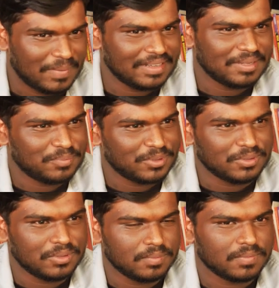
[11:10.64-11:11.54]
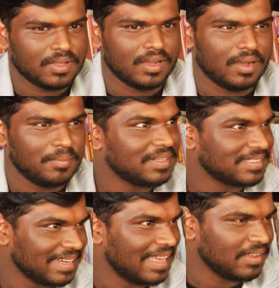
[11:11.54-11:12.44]
but ippudu
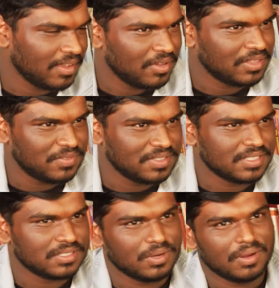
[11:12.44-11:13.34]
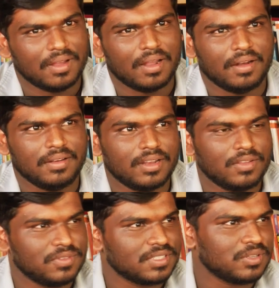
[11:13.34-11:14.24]
mid class evaithe physics
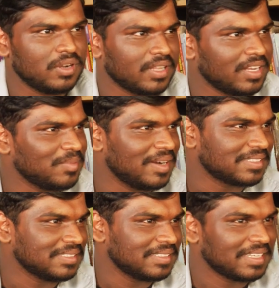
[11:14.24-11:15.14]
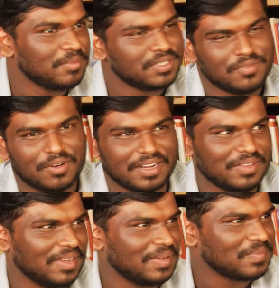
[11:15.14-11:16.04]
nearly physics lo 30 marks chemistry
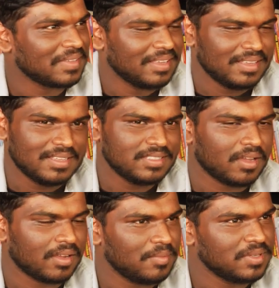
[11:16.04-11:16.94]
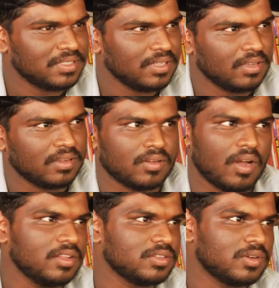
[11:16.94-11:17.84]
45 easy ga chemistry
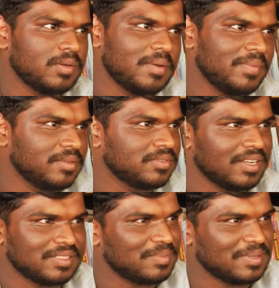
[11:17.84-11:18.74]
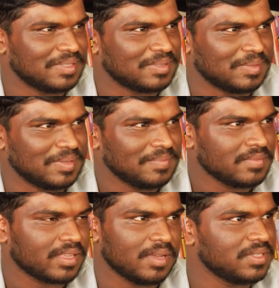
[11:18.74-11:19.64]
college lo kuda mam meen chaala support
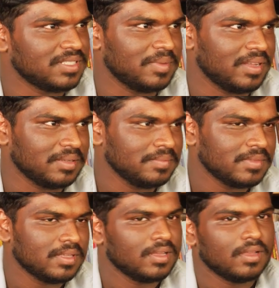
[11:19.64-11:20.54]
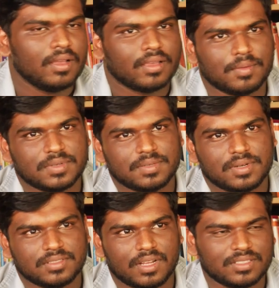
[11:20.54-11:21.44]
chestunnaru chemistry madam
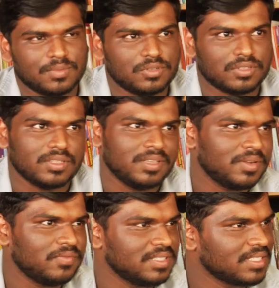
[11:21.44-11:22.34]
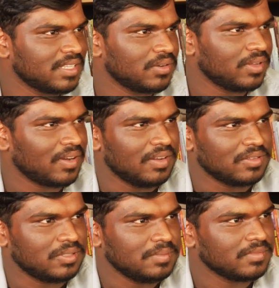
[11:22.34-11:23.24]
chemistry nu chaala support chestunnaru even physics sir kuda
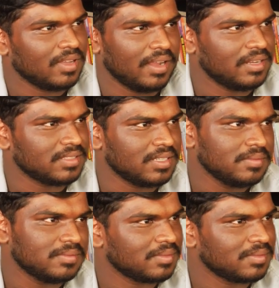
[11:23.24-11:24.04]
college lo iit sir